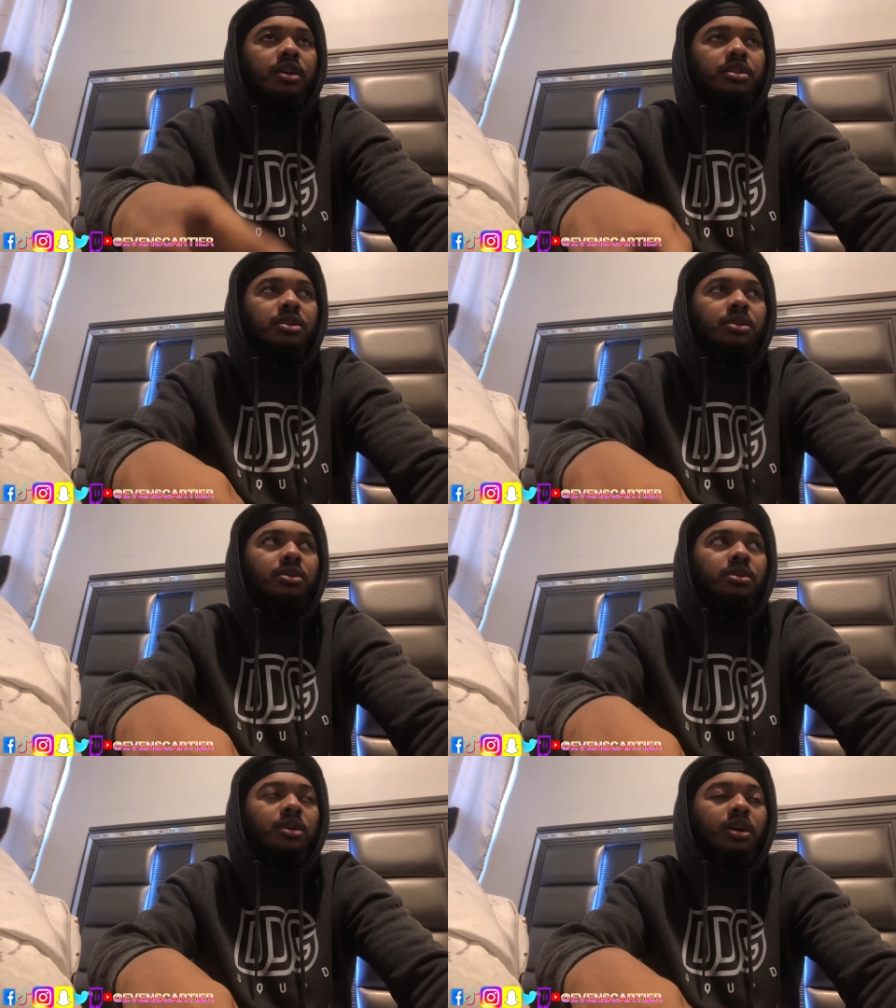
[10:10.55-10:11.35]

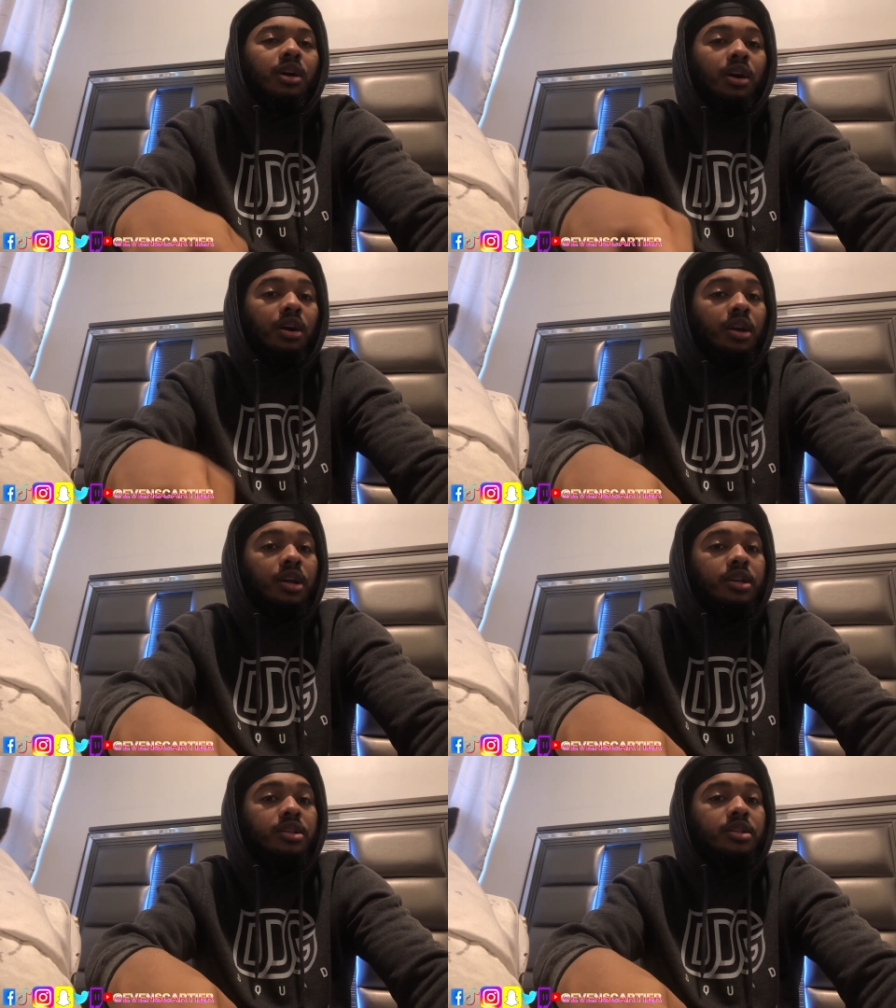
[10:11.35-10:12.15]
So
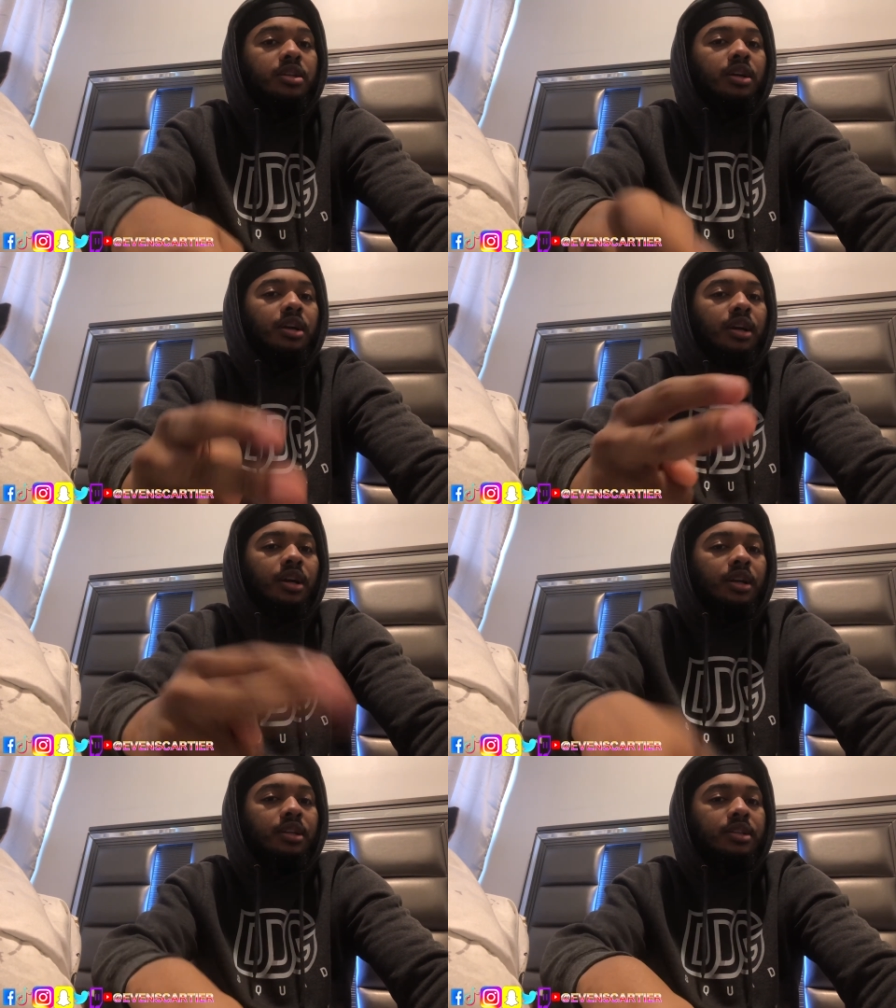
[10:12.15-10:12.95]
college
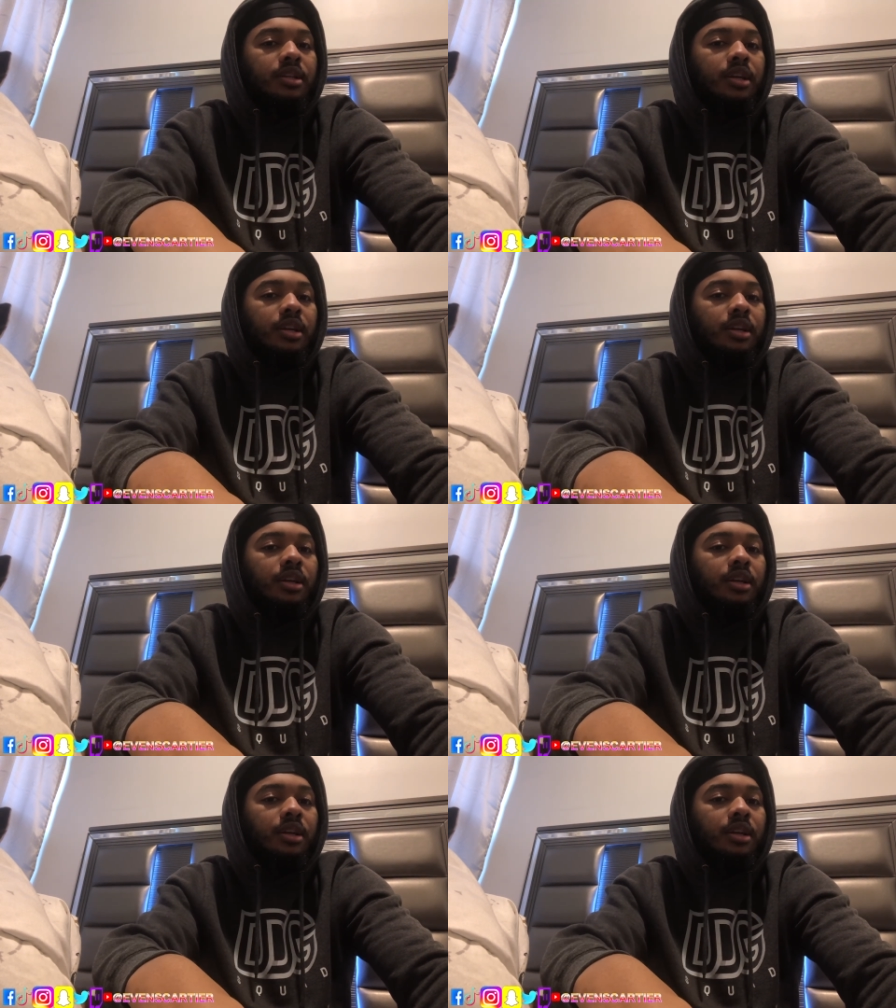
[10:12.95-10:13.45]
and CNA.